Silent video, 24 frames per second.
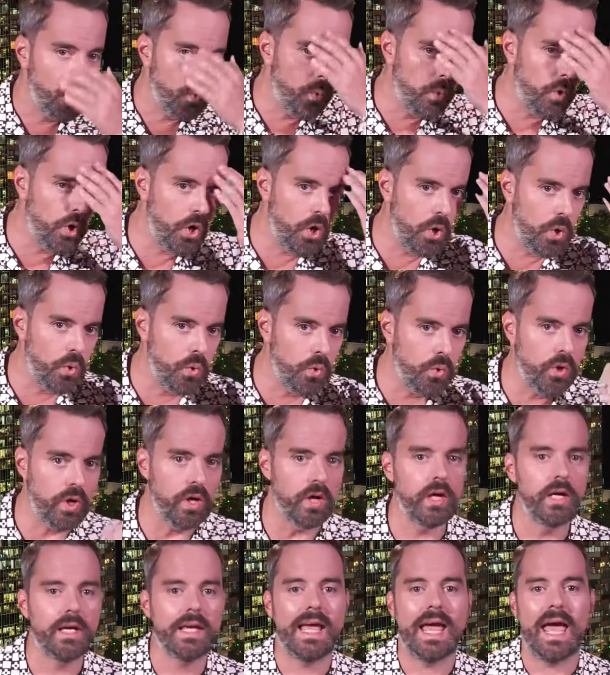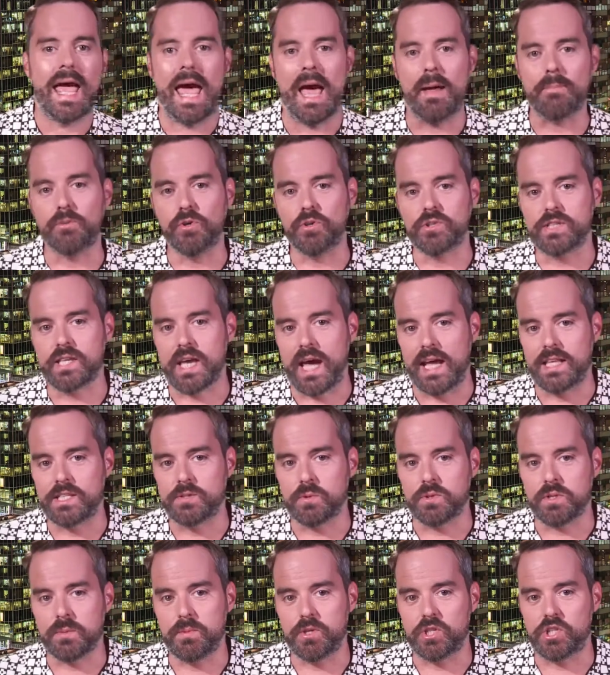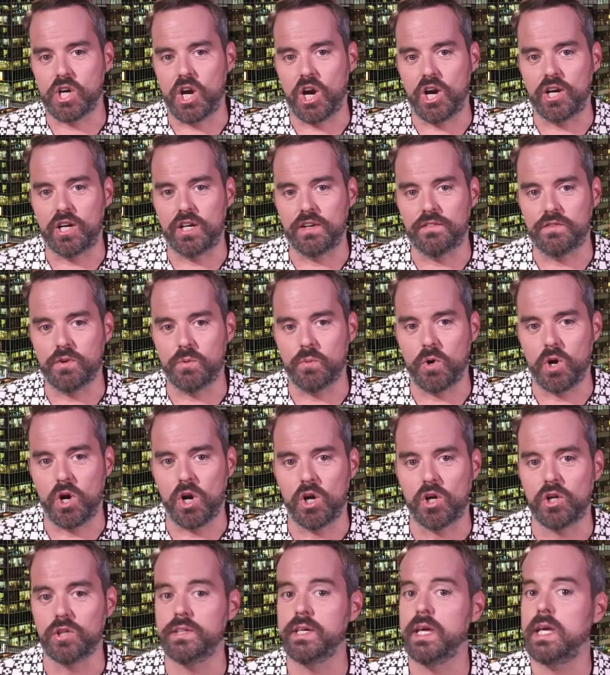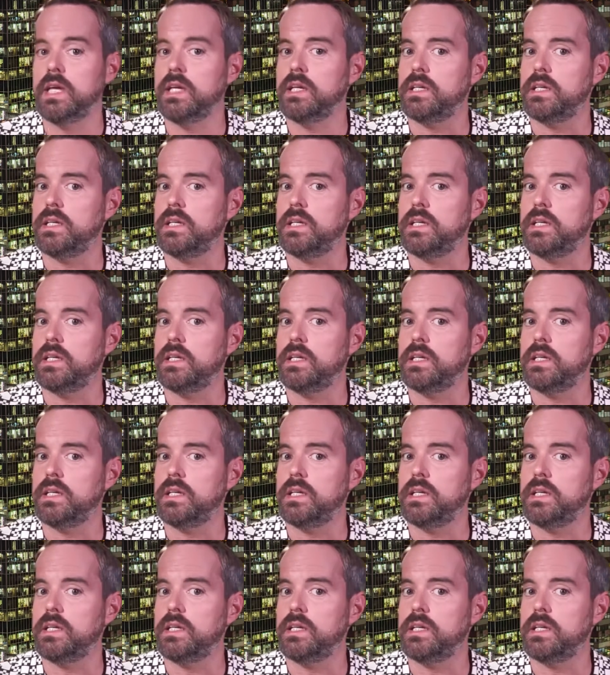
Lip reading: Woo! AMLO sides with the majority of the world,